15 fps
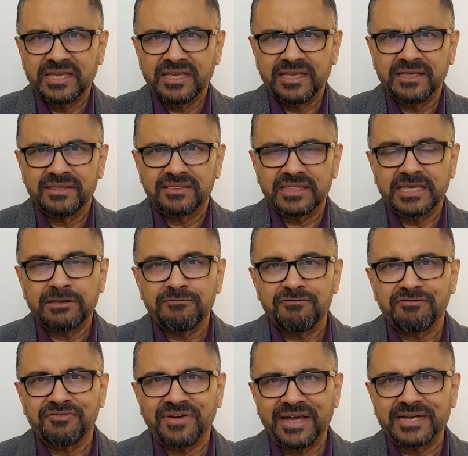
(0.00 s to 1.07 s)
is, in
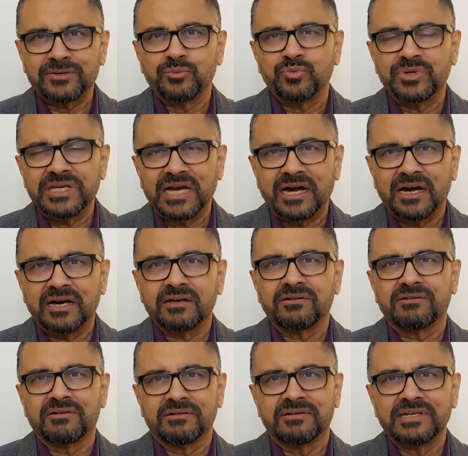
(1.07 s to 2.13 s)
fact, we are
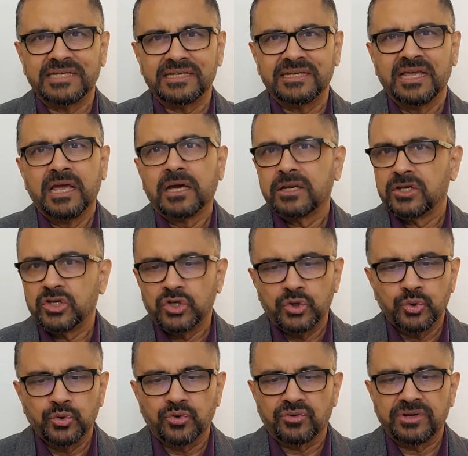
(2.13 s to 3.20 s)
really
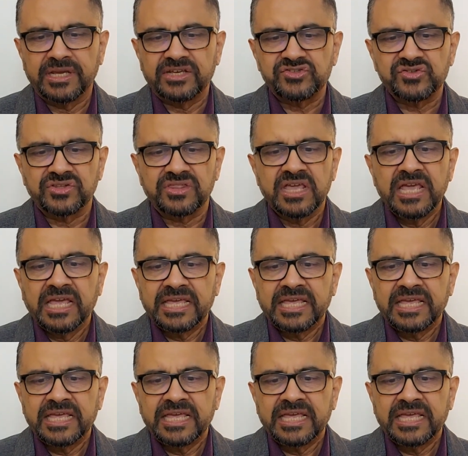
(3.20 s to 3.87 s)
new creation.